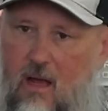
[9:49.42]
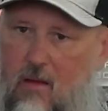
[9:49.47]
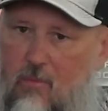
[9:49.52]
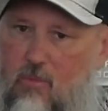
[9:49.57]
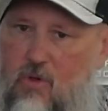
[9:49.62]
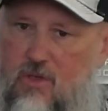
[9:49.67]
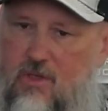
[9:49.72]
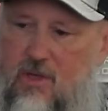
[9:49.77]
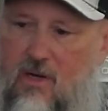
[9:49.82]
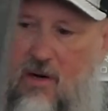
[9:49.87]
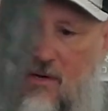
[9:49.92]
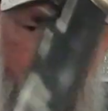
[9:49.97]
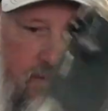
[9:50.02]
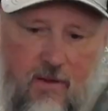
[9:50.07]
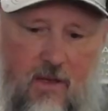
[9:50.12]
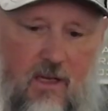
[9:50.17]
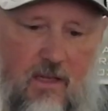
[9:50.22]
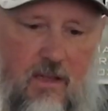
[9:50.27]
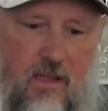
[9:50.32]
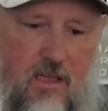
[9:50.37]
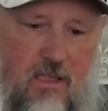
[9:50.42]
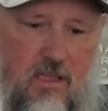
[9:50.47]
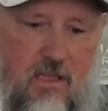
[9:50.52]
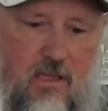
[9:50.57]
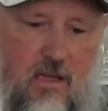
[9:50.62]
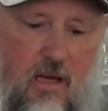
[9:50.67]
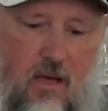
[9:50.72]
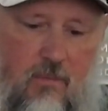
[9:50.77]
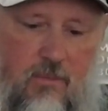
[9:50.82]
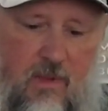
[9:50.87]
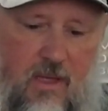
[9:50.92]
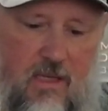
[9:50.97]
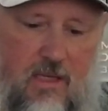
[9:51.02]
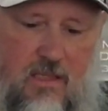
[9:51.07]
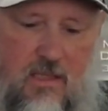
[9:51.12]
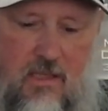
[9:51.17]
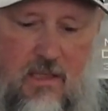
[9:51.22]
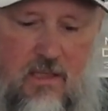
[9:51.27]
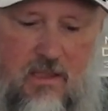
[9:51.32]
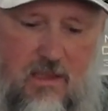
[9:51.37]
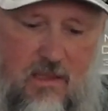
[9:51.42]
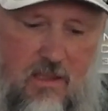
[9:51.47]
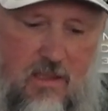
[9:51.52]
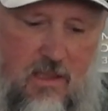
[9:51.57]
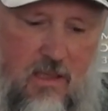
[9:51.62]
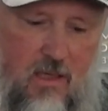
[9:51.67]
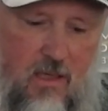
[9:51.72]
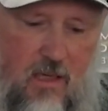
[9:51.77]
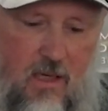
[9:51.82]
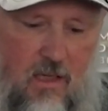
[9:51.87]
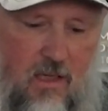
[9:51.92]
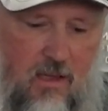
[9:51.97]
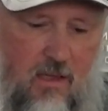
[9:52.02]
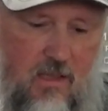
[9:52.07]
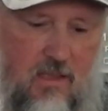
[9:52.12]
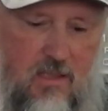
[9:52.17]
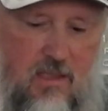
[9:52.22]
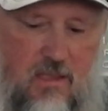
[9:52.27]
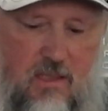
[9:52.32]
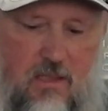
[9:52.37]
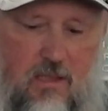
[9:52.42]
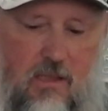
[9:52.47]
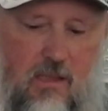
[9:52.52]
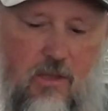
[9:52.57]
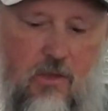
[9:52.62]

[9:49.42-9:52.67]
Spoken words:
I'm gonna start filling this up. This is the